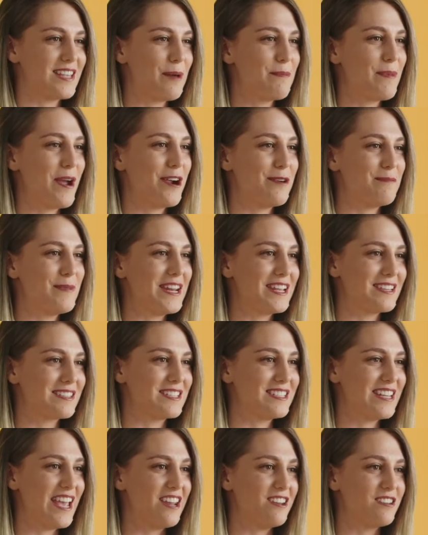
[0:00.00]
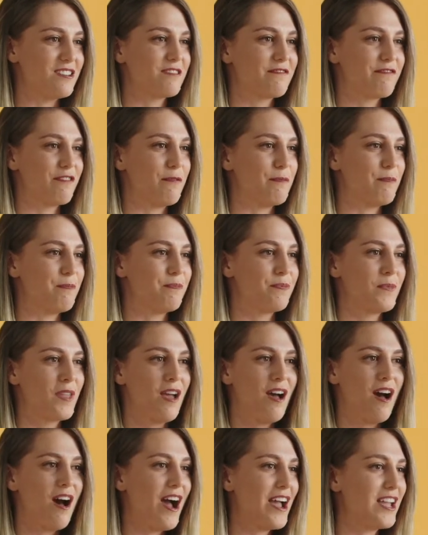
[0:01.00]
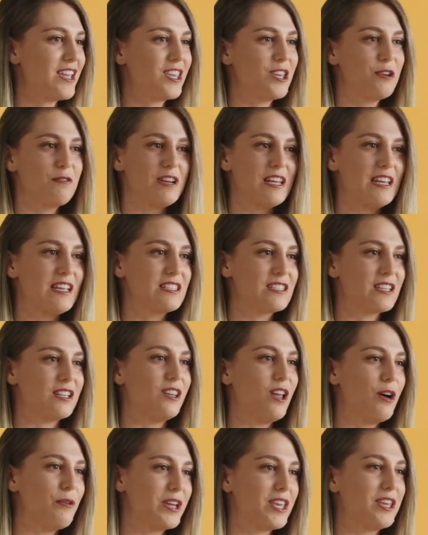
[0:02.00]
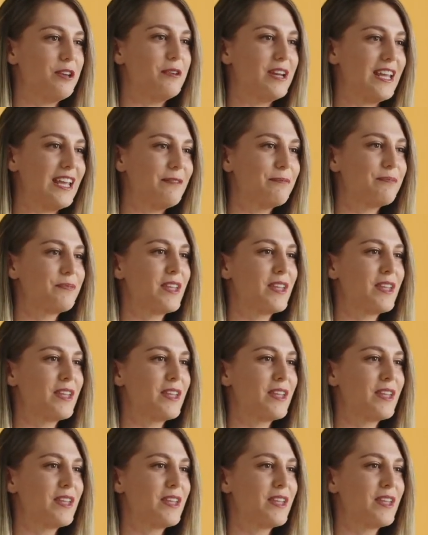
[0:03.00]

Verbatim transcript: that paramedics attend, from high acuity to low acuity.